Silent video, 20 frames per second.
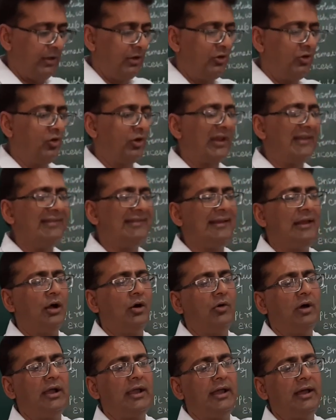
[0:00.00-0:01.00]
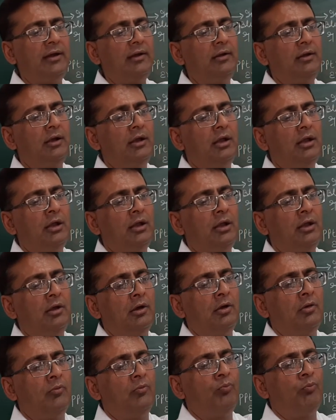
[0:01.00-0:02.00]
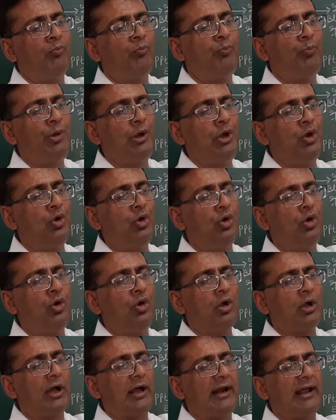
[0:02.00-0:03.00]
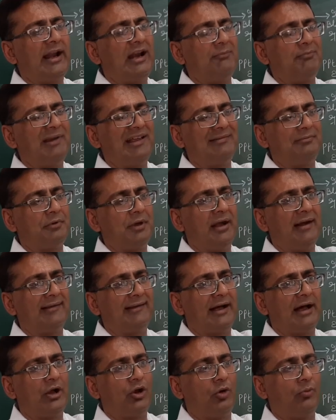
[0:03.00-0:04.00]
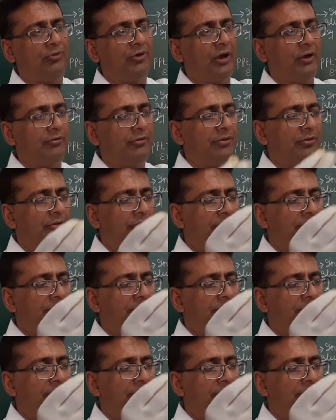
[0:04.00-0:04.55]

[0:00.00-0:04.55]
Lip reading: You can see over here, blue color precipitates are observed.